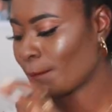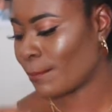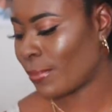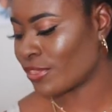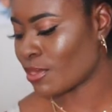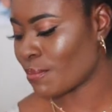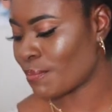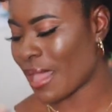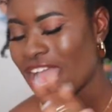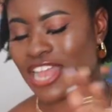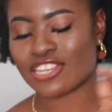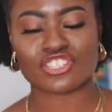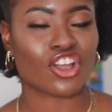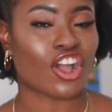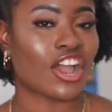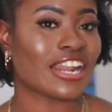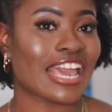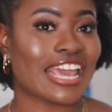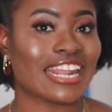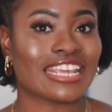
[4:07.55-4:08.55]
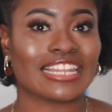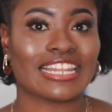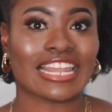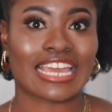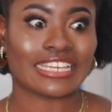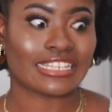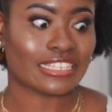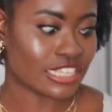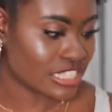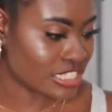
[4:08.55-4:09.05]
Put the patch on and it,
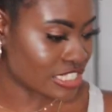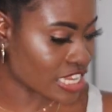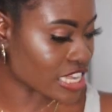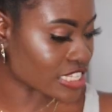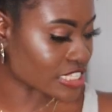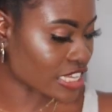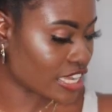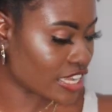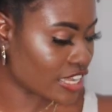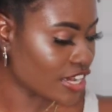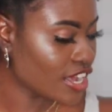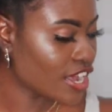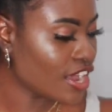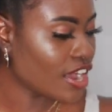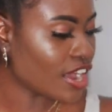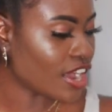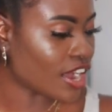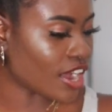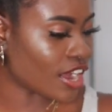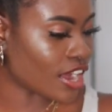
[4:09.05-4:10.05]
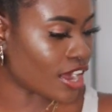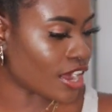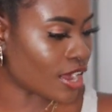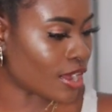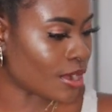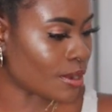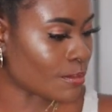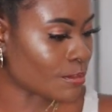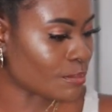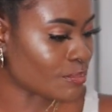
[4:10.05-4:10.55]
like, does it.
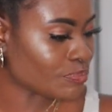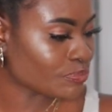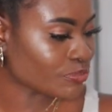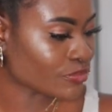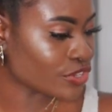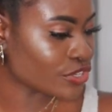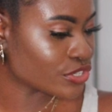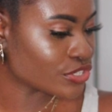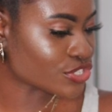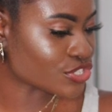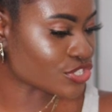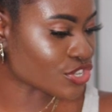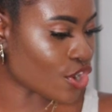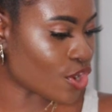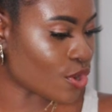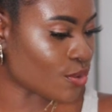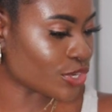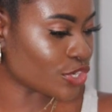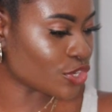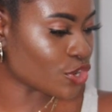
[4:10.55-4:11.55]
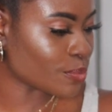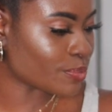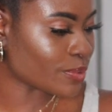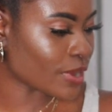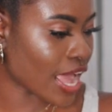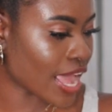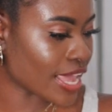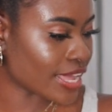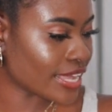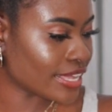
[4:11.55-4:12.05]
Um, so when you
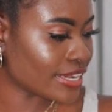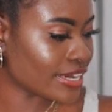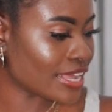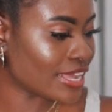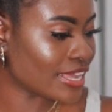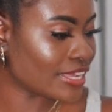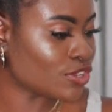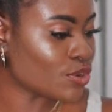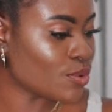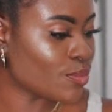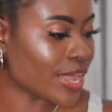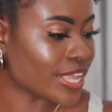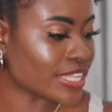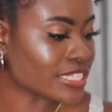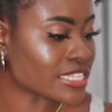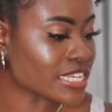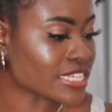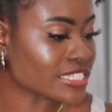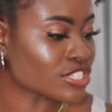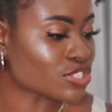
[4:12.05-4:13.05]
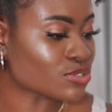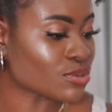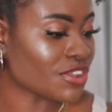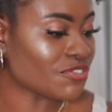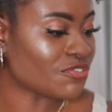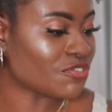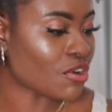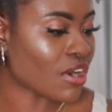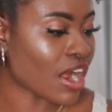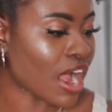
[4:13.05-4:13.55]
apply it, you wait 6 to
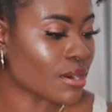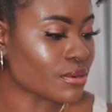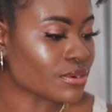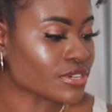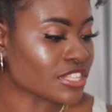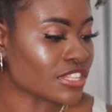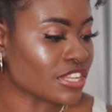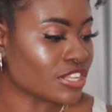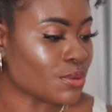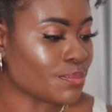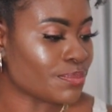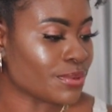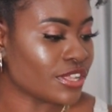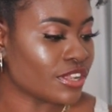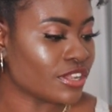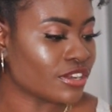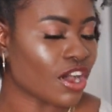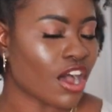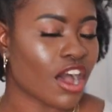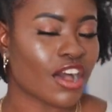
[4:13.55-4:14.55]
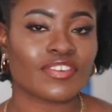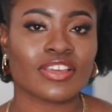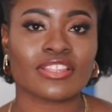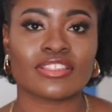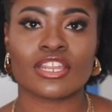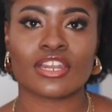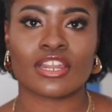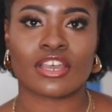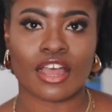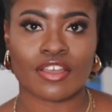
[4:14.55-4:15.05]
24 hours and then you peel it off
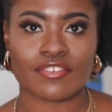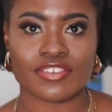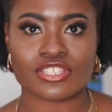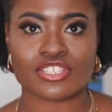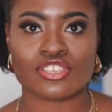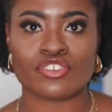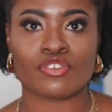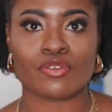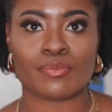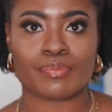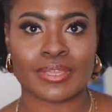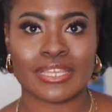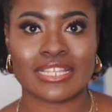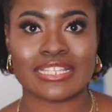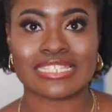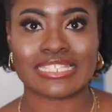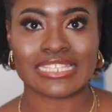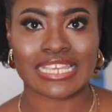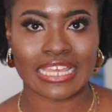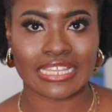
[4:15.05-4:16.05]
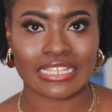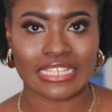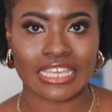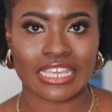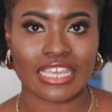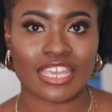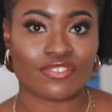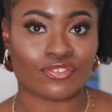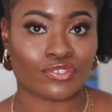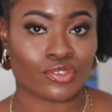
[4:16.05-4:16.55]
and then obviously you repeat
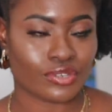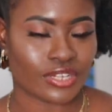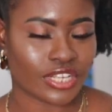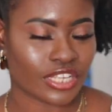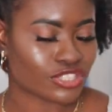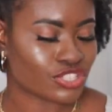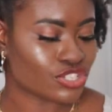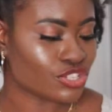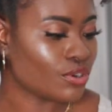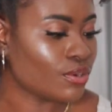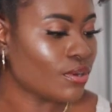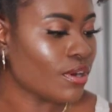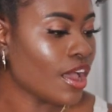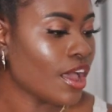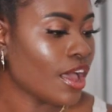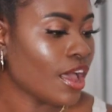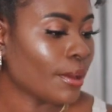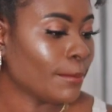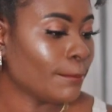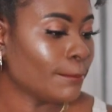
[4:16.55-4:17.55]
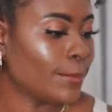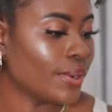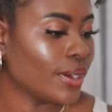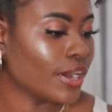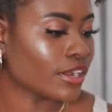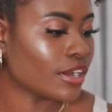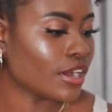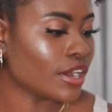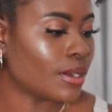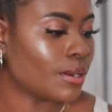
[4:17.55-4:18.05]
daily if you need to.
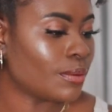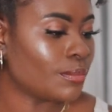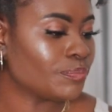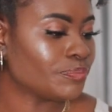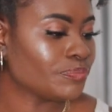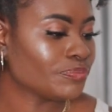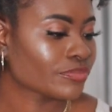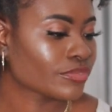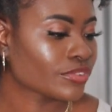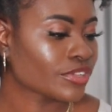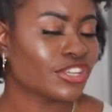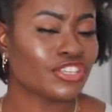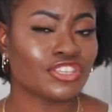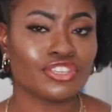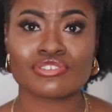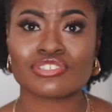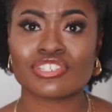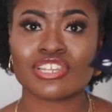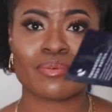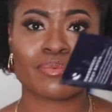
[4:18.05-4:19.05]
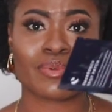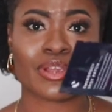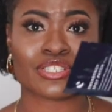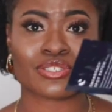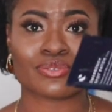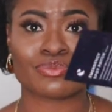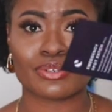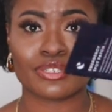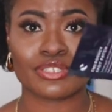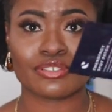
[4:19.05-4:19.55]
But um, usually it
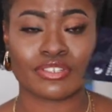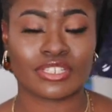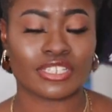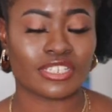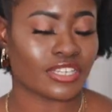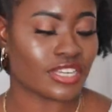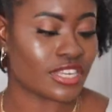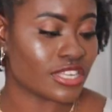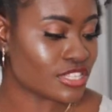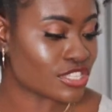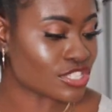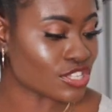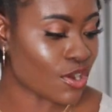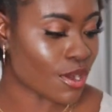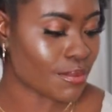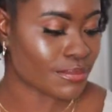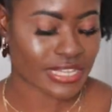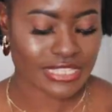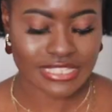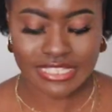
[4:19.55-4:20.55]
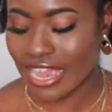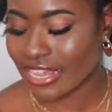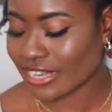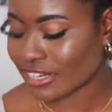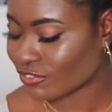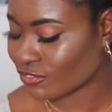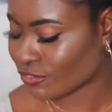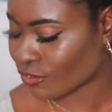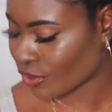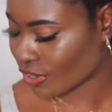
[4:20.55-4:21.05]
works really, really good. So I'm
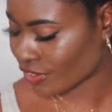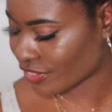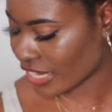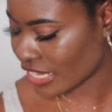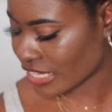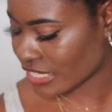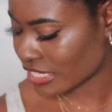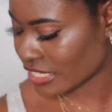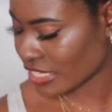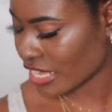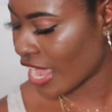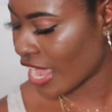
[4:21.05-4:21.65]
excited for this.